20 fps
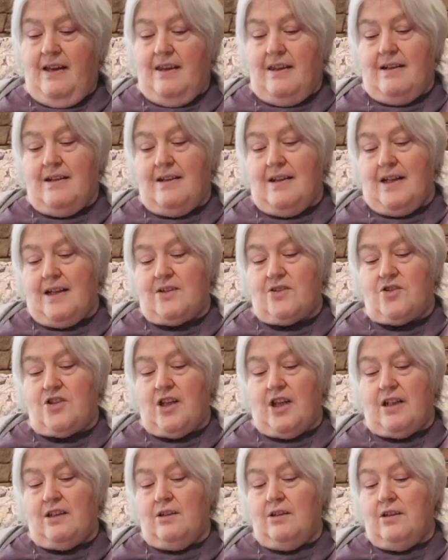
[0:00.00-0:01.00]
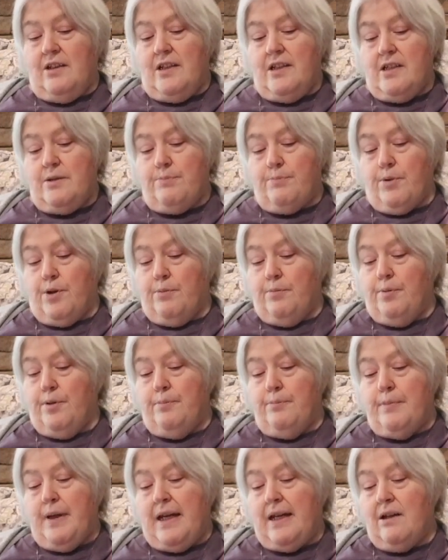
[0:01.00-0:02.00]
The next channel is
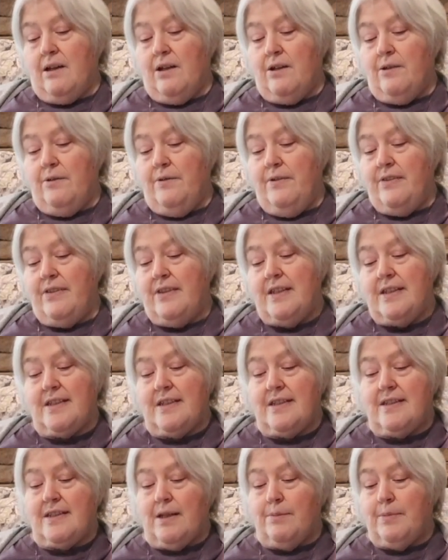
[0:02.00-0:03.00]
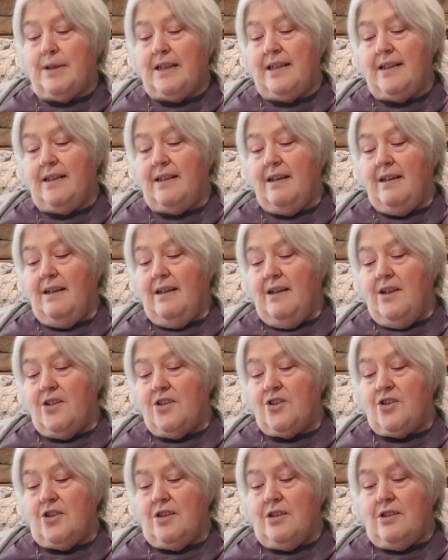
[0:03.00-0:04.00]
Purple Mango. This is Emily.
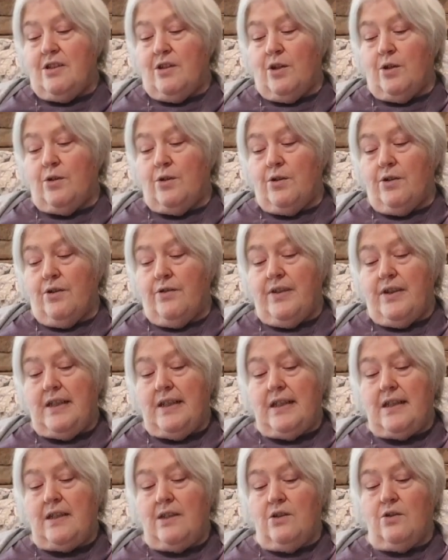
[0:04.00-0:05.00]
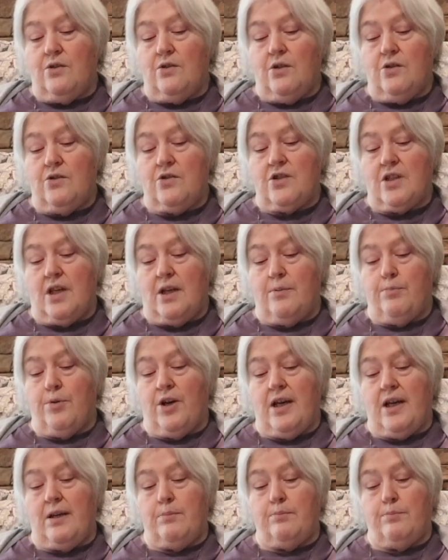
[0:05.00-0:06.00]
She is the owner of the knit and crochet
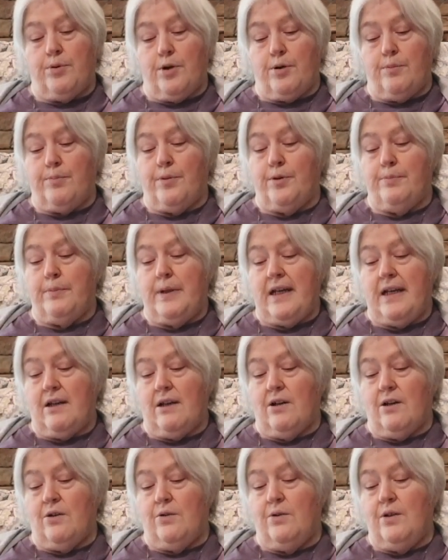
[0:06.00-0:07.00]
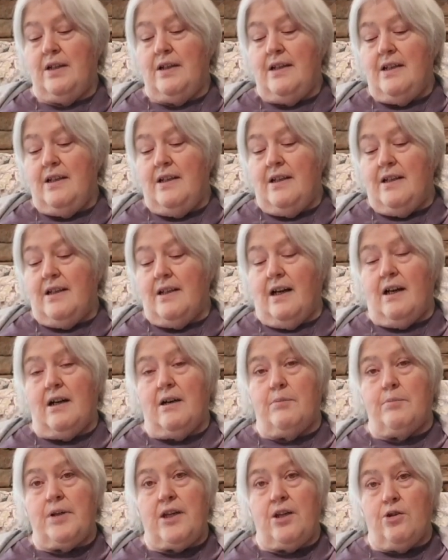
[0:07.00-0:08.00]
brand Purple Mango.
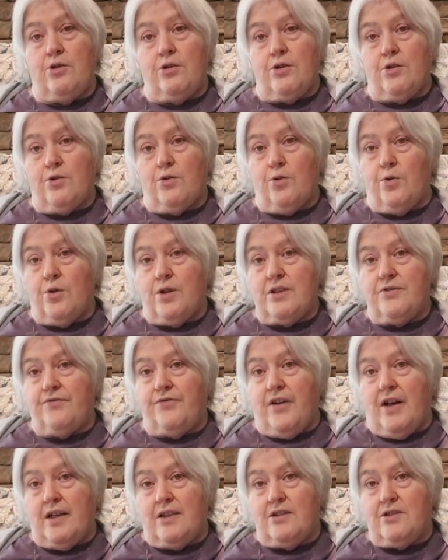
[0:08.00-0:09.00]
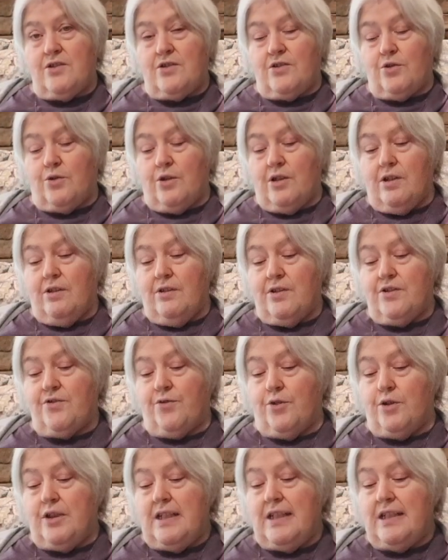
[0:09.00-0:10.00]
Here you're going to find tutorials
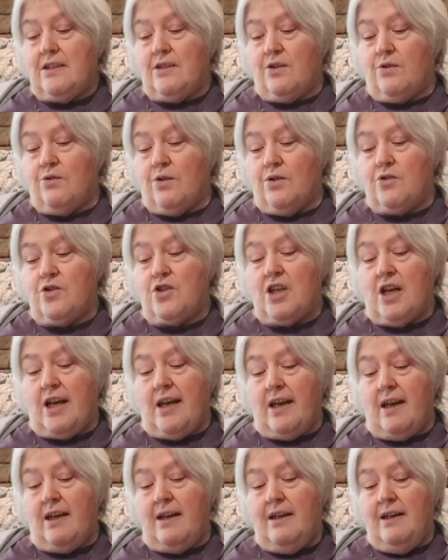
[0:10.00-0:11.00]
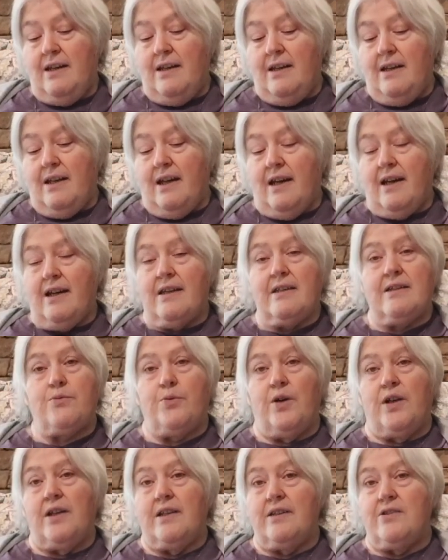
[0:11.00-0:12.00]
for knit, crochet, as
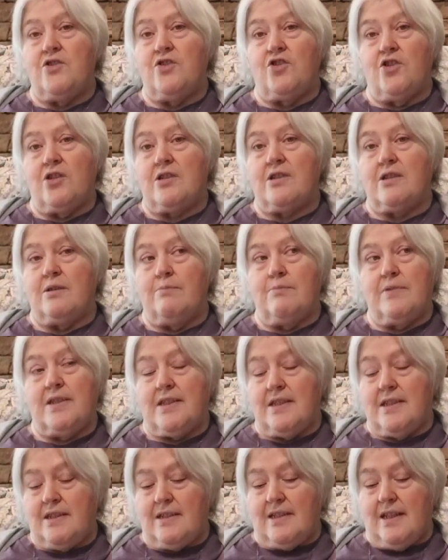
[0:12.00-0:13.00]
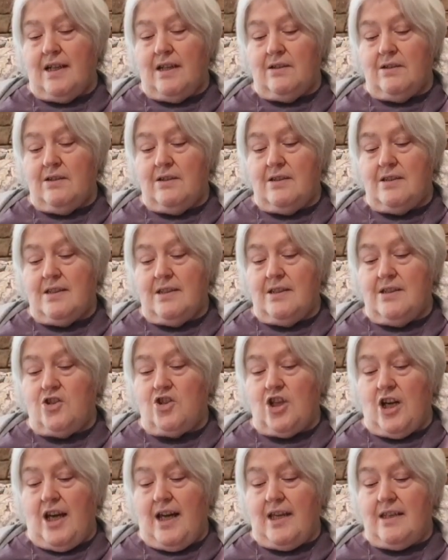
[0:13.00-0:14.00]
well as just some sit-downs and
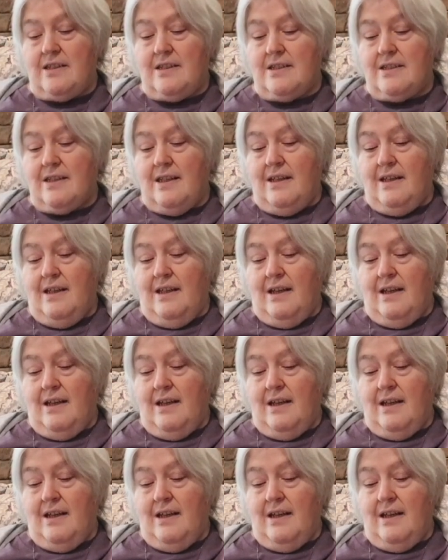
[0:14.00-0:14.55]
chats.